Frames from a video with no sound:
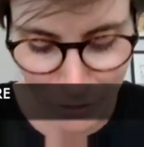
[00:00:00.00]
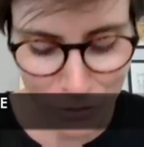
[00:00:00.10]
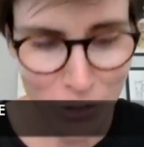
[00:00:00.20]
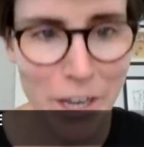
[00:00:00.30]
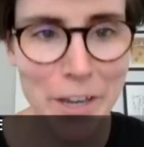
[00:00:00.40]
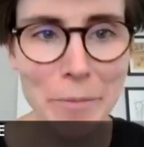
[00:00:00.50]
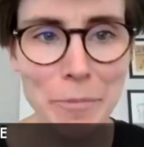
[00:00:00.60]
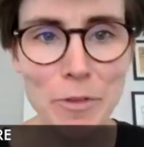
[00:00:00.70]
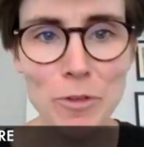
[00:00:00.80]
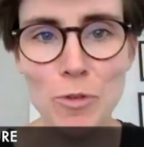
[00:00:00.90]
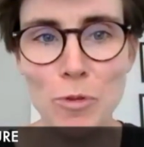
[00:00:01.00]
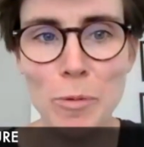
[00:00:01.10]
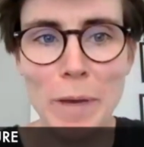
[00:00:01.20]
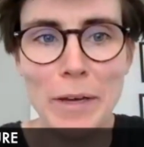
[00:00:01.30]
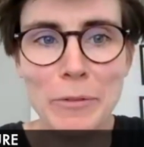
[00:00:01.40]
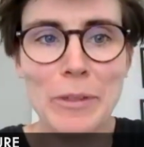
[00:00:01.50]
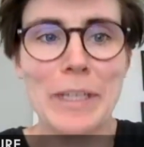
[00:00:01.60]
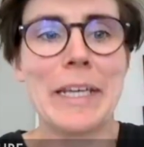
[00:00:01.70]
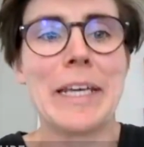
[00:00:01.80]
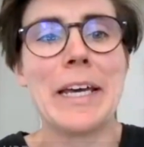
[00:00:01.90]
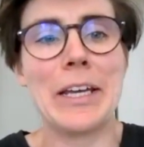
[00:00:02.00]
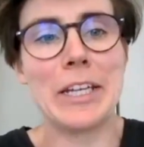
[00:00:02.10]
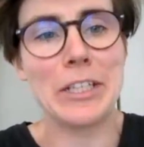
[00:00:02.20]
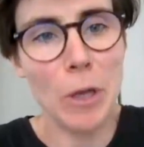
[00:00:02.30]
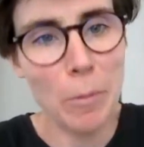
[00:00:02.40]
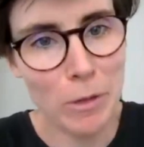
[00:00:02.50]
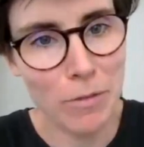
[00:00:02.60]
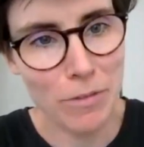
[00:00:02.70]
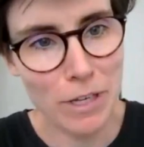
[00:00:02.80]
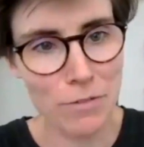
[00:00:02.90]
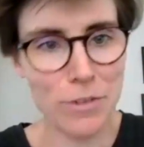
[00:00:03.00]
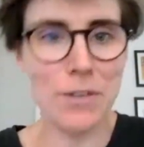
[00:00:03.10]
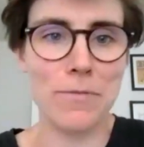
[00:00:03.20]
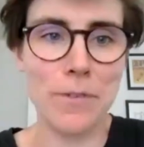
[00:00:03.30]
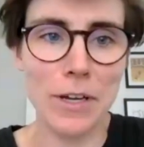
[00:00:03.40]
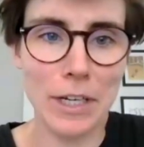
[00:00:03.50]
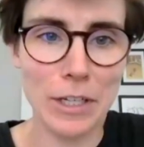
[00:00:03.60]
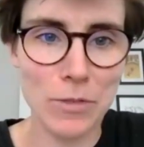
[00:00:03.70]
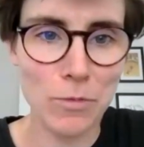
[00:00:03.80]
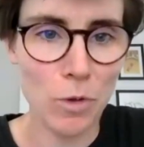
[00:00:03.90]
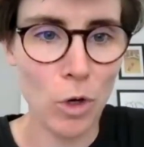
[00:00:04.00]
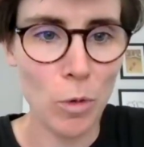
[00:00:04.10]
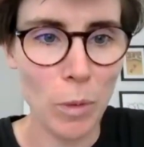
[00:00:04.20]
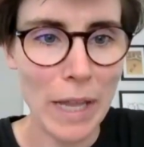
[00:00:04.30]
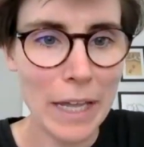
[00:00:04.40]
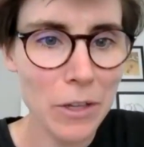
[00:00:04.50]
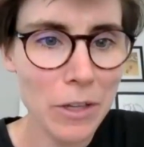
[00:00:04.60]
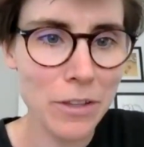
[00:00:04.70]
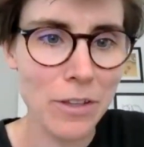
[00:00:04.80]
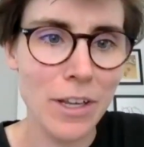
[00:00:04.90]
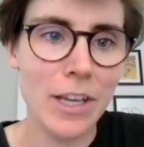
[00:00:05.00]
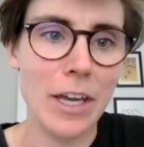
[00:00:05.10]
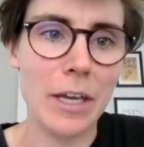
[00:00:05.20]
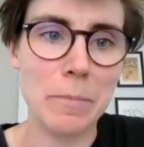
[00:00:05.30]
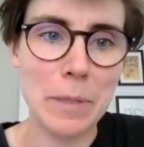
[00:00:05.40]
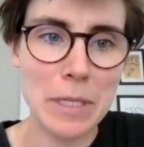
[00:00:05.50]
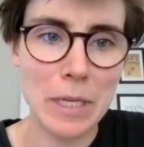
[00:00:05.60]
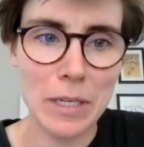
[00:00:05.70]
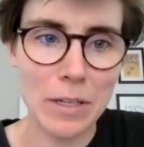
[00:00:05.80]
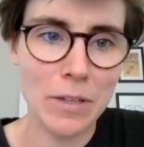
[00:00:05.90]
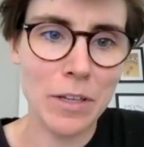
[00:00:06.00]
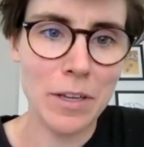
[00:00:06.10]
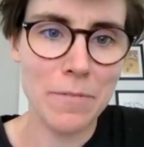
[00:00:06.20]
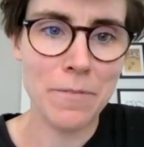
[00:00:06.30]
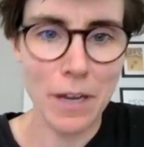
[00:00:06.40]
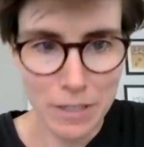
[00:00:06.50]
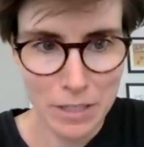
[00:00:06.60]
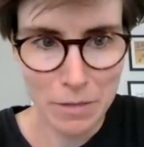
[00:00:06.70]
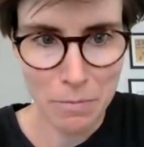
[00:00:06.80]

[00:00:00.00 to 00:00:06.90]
Today, I'm going to talk about an example of innovative finance for global health and the vaccine